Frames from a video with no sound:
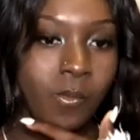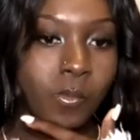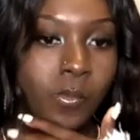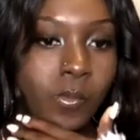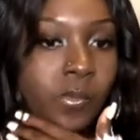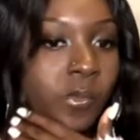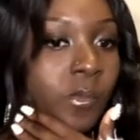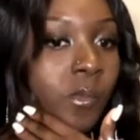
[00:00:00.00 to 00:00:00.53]

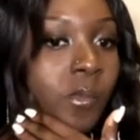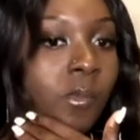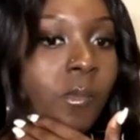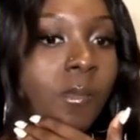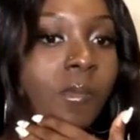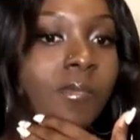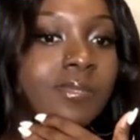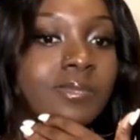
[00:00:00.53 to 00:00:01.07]

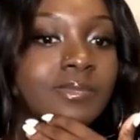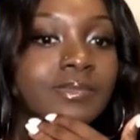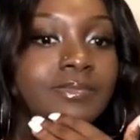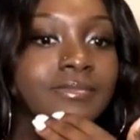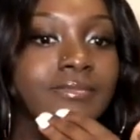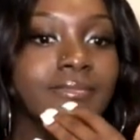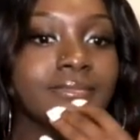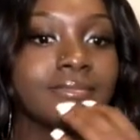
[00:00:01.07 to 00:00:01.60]

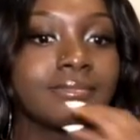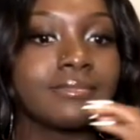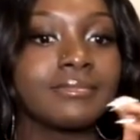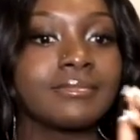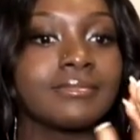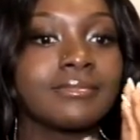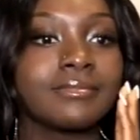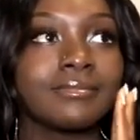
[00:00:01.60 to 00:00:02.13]

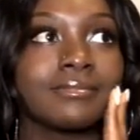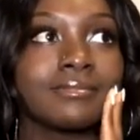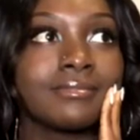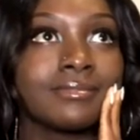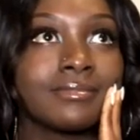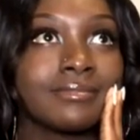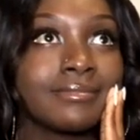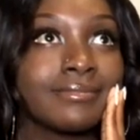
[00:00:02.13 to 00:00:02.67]

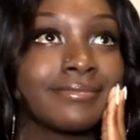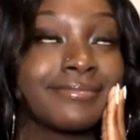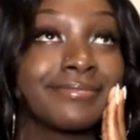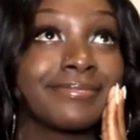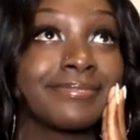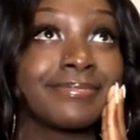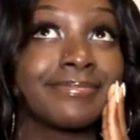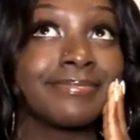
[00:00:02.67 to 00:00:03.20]

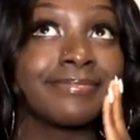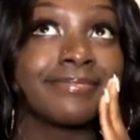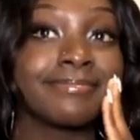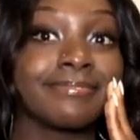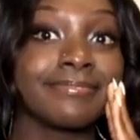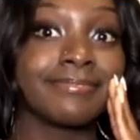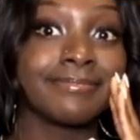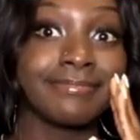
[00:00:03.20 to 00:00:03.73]

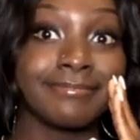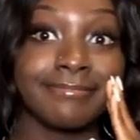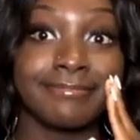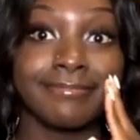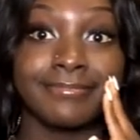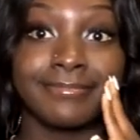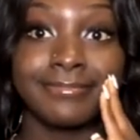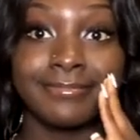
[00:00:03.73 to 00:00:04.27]

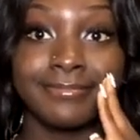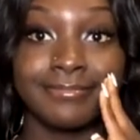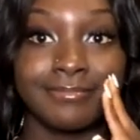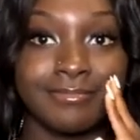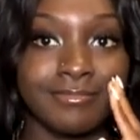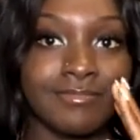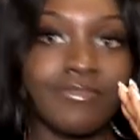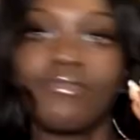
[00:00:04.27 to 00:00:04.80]

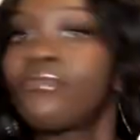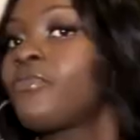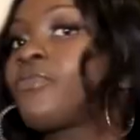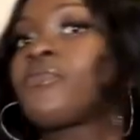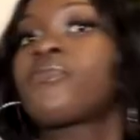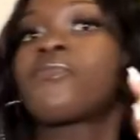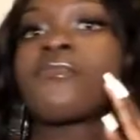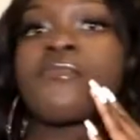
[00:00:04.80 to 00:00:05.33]

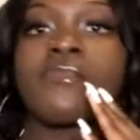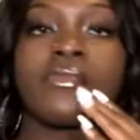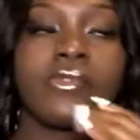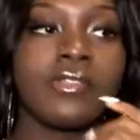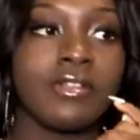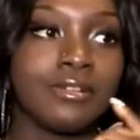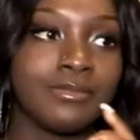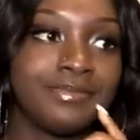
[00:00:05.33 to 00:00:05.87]

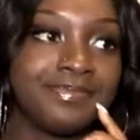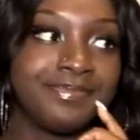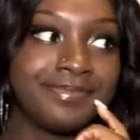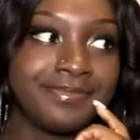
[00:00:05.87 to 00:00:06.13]
[no speech]